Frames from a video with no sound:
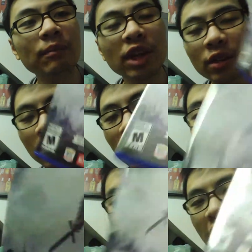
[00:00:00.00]

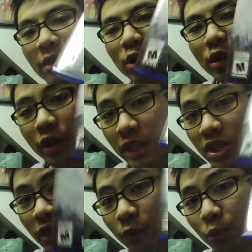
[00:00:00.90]
Middle Earth, Shadow of Mordor.
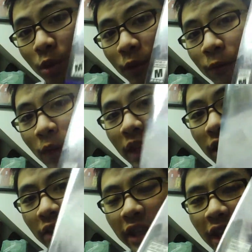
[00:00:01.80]
This is a really
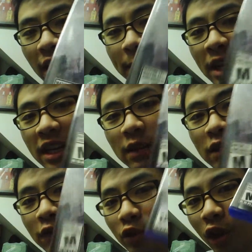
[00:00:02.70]
fucking great game.
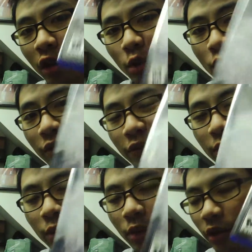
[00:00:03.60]
Even if you're not a Lord of
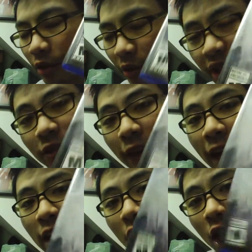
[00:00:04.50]
the Rings
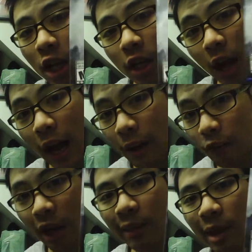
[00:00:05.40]
fan,
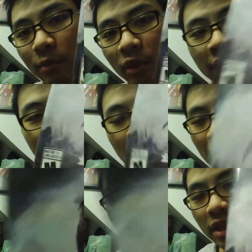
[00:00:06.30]
recommend playing it.
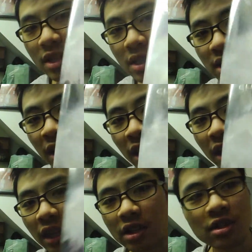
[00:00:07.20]
Gameplay is
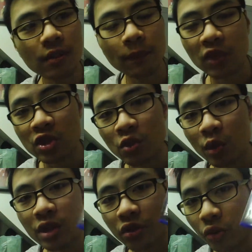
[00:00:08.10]
sick. Its
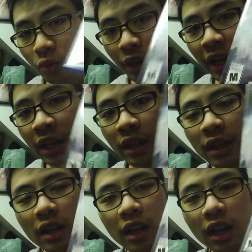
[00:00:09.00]
story is great.
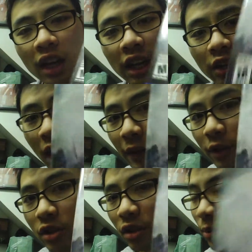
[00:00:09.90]

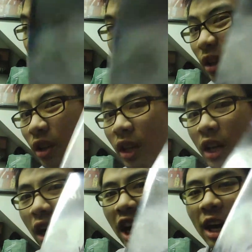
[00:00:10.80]
Graphics looks pretty good.
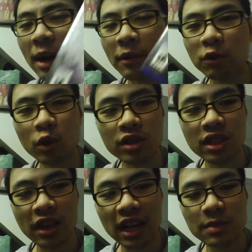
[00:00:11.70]
Of course,
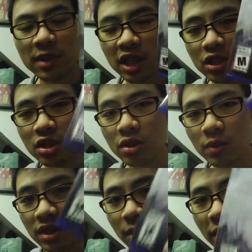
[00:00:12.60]
there has been
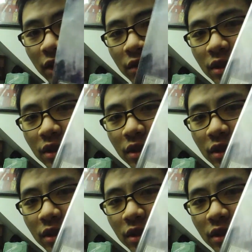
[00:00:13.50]
issues with some